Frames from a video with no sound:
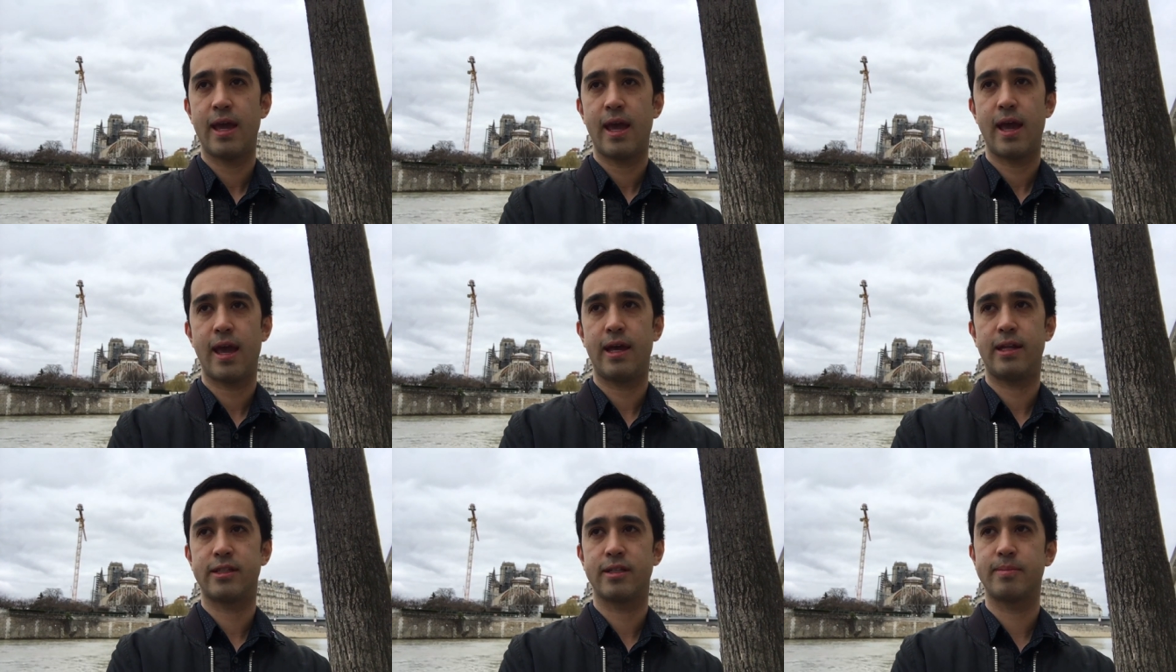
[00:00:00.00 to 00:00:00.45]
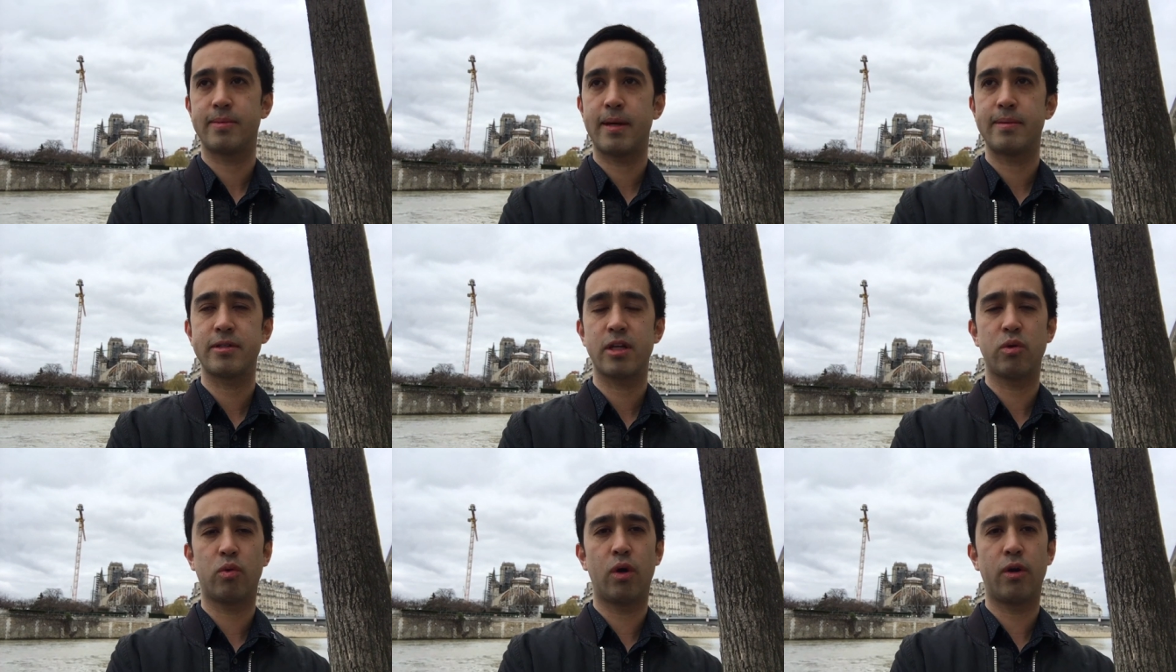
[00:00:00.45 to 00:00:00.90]
and
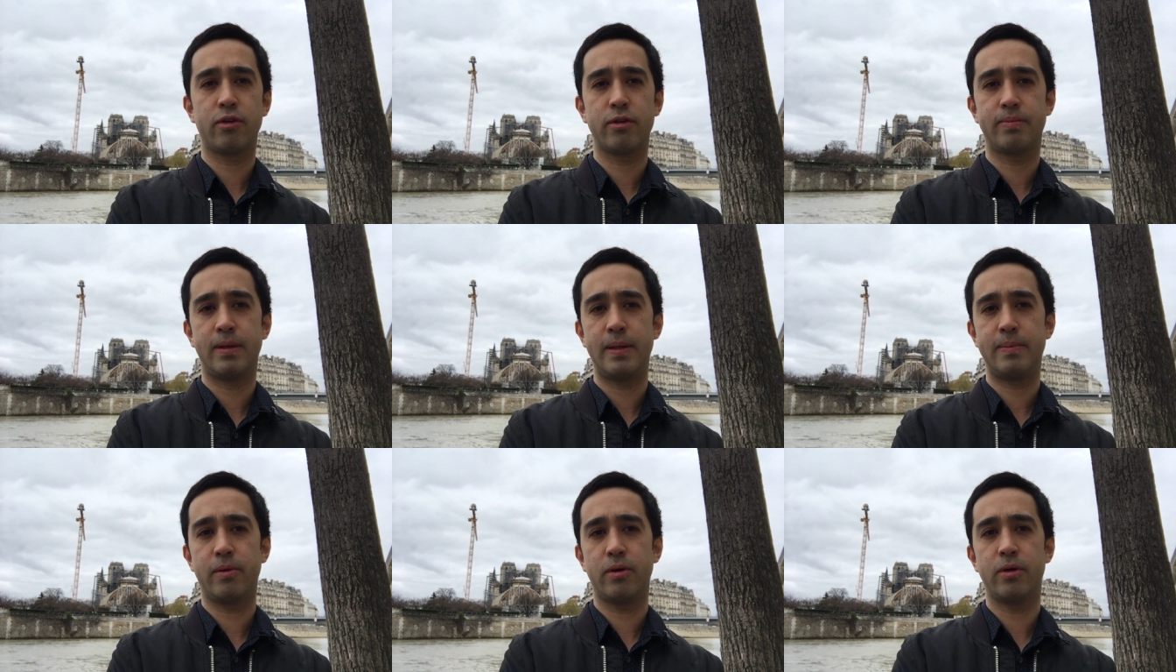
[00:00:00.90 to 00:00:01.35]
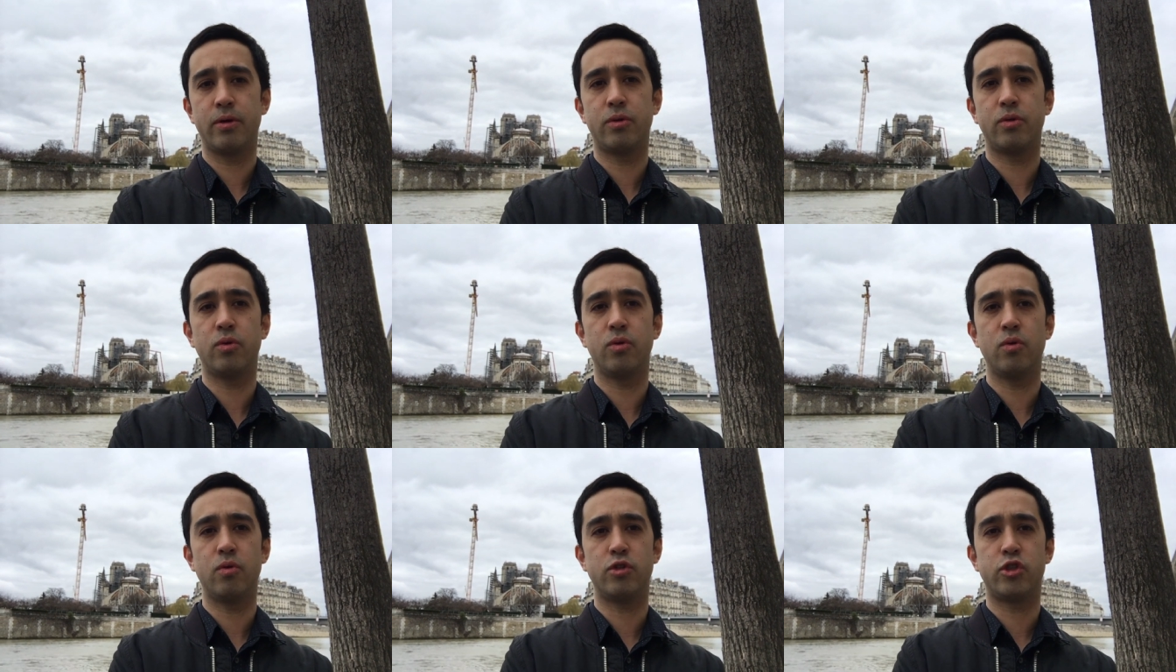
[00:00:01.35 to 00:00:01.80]
sometimes I work with people
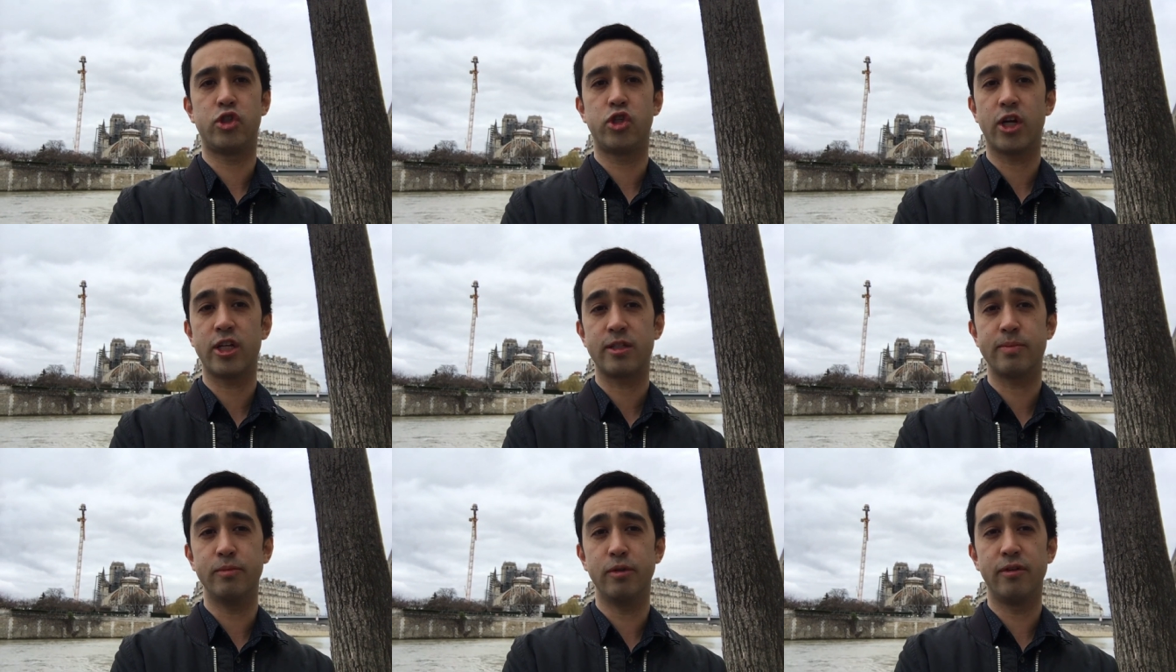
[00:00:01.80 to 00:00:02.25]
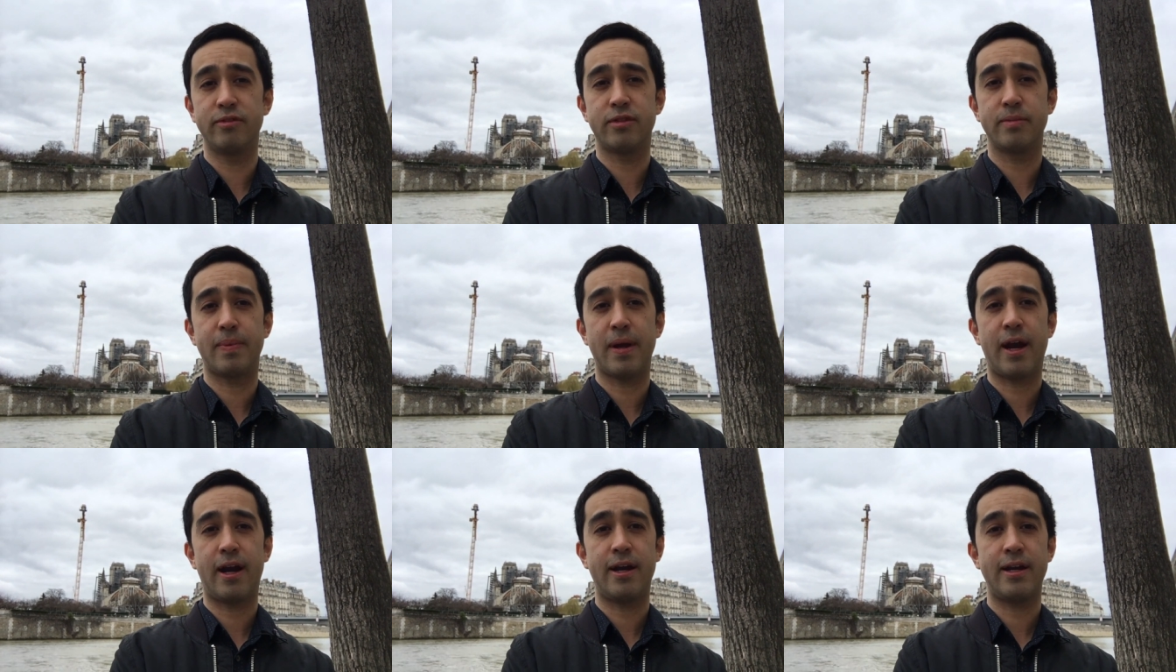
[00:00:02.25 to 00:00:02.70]
who just moved
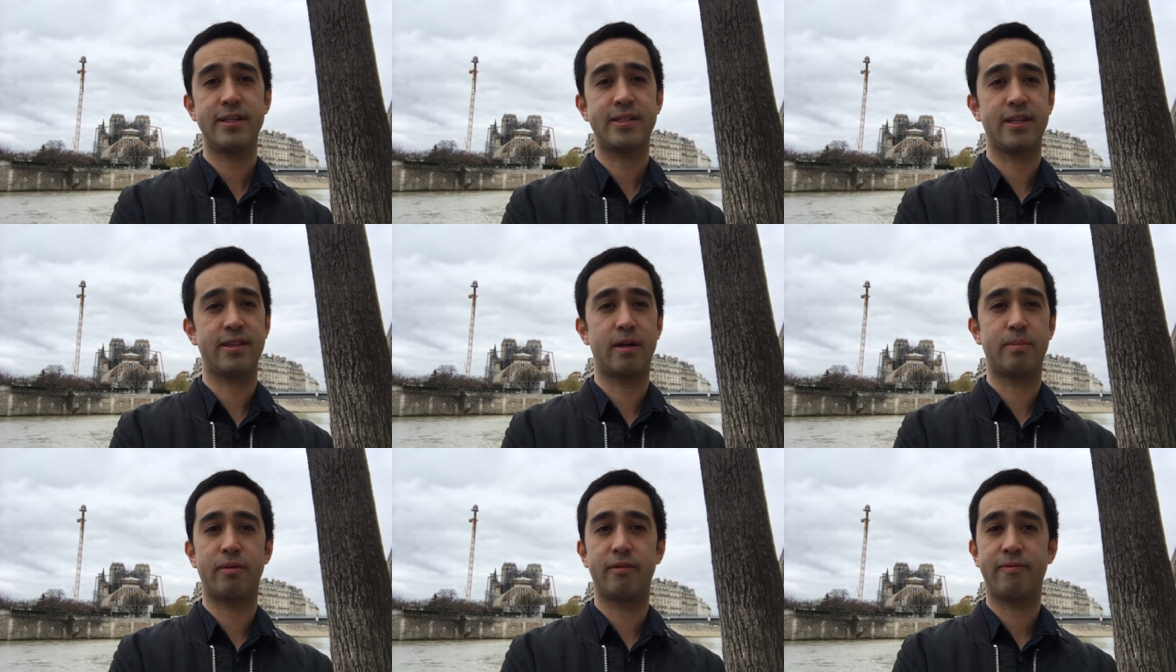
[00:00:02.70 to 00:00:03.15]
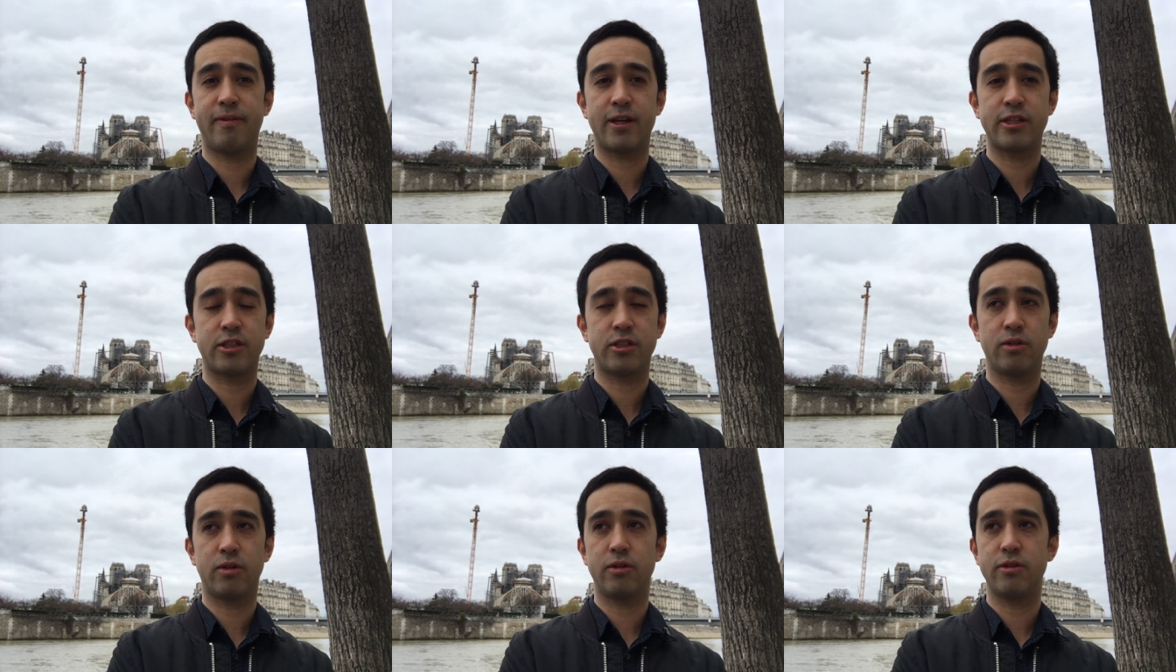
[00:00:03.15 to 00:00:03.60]
to Paris and they're
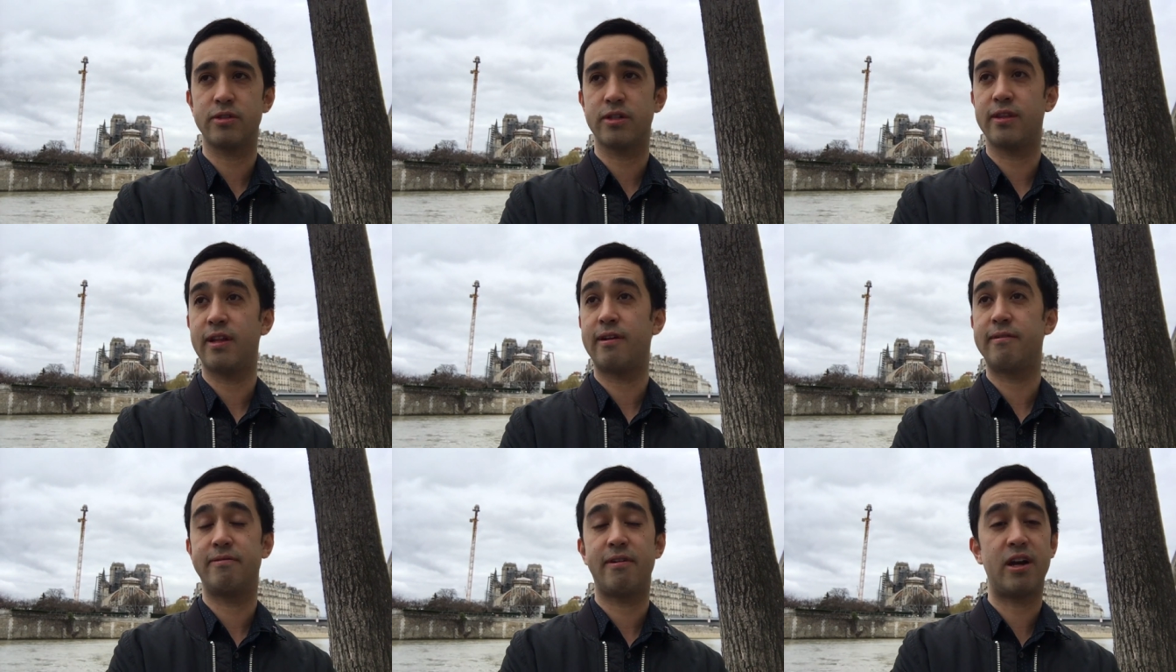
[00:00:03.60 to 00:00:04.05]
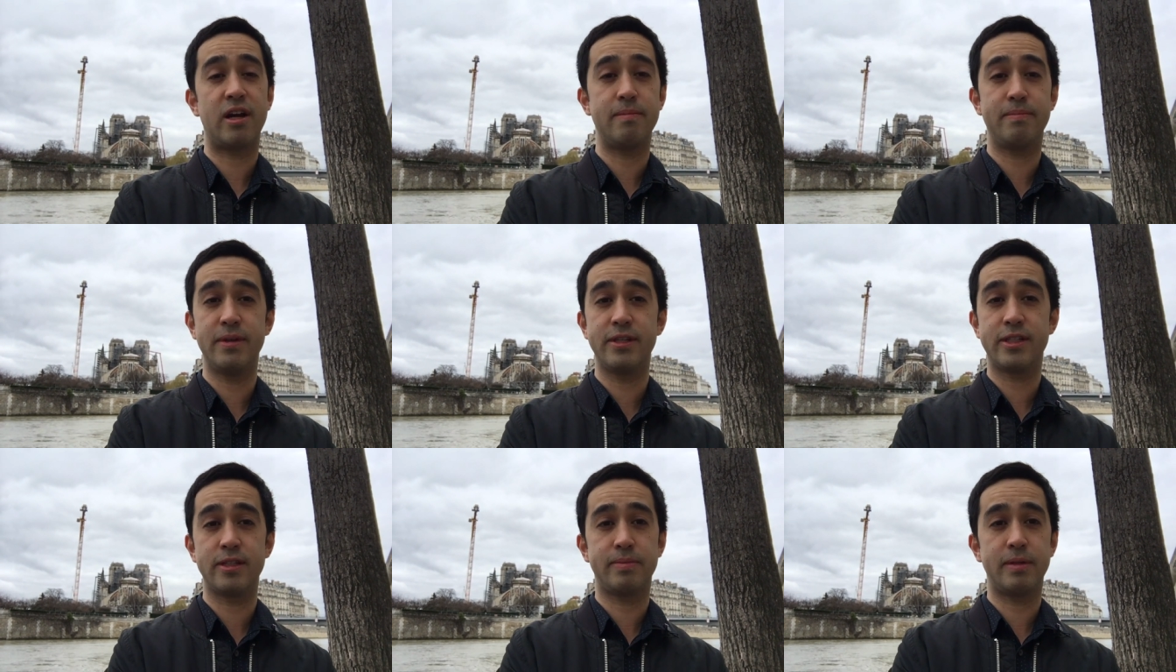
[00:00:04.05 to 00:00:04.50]
professionals and they're very
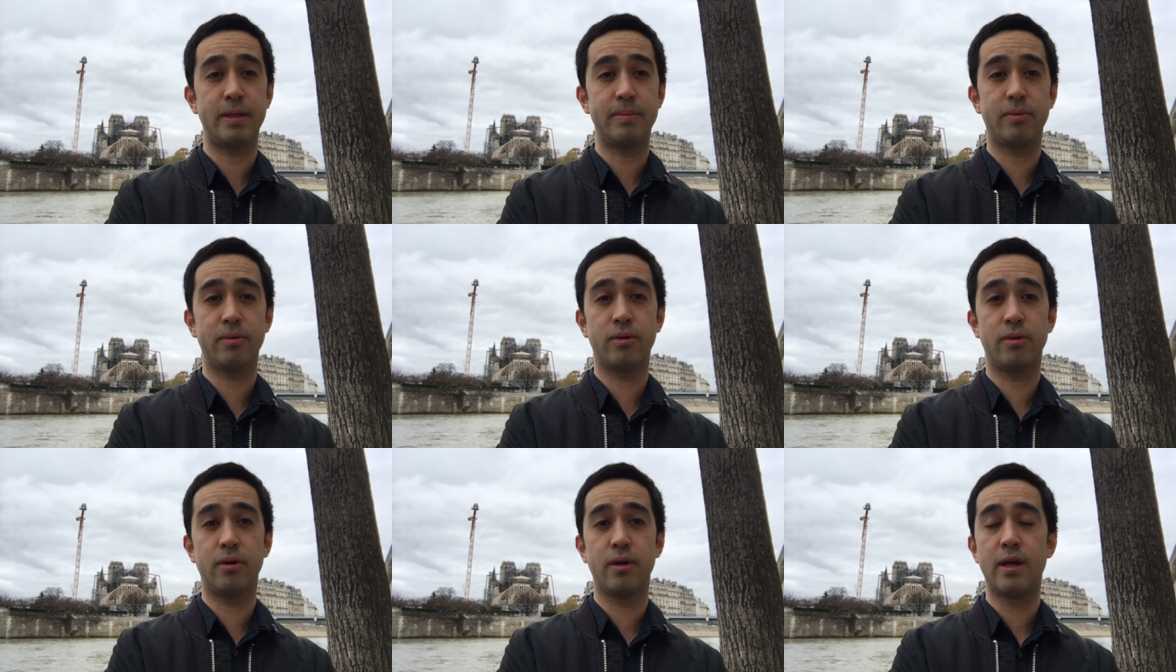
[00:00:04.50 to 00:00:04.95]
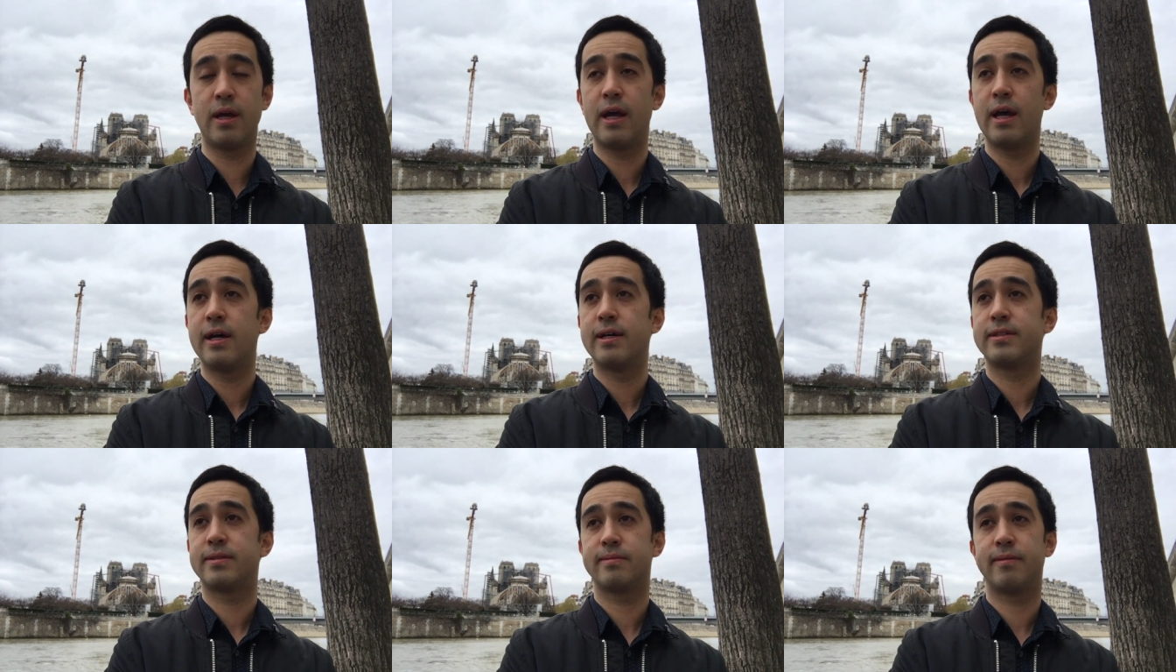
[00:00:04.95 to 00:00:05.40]
busy people.
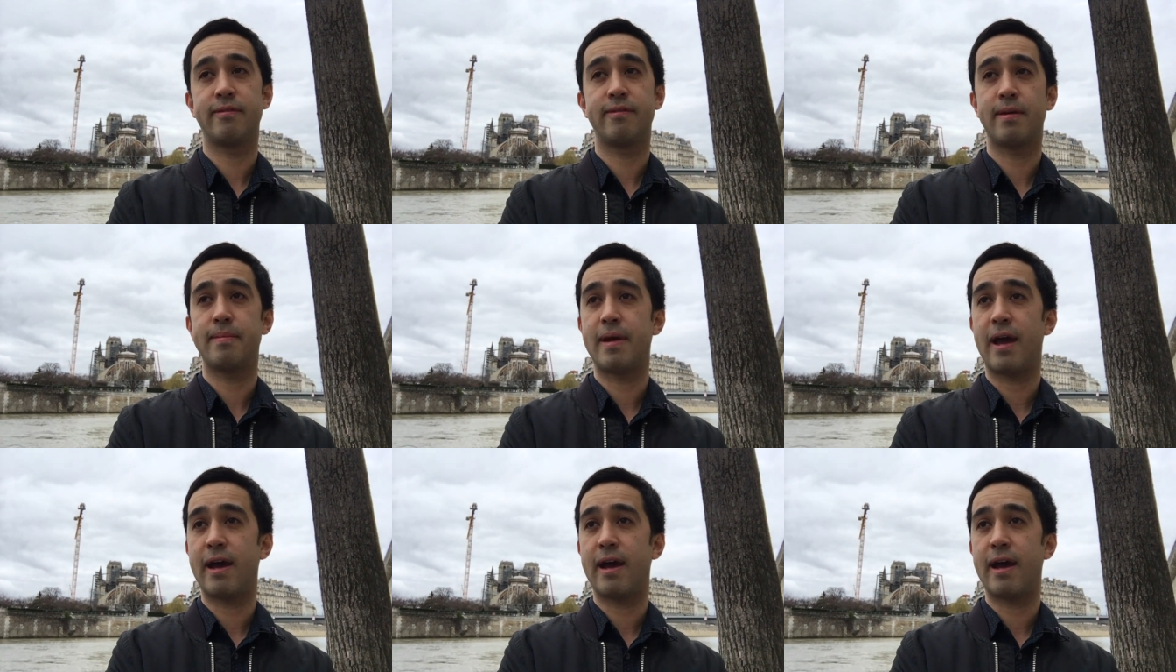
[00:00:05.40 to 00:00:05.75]
Some of them